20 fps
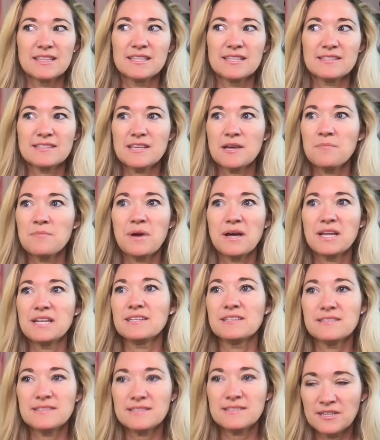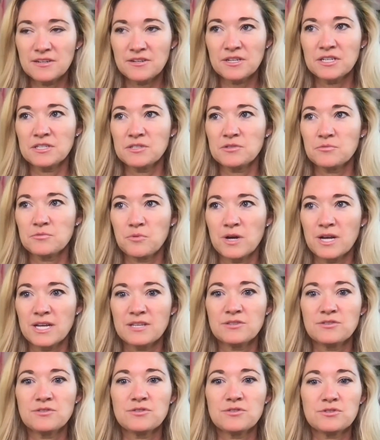this abundance series,
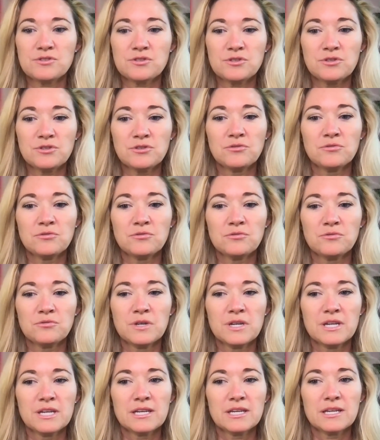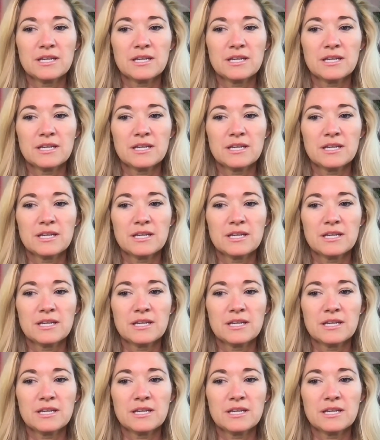was to